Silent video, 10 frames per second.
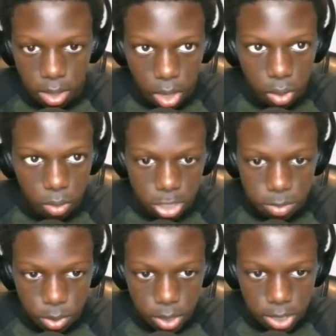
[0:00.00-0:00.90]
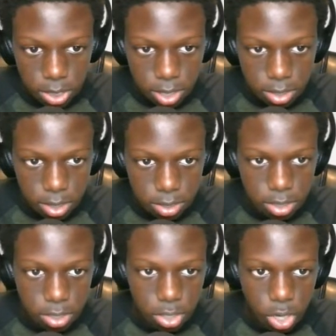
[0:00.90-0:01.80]
Oh, spookiest haunted house.
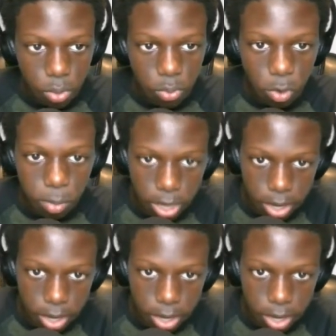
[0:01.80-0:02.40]
This is no normal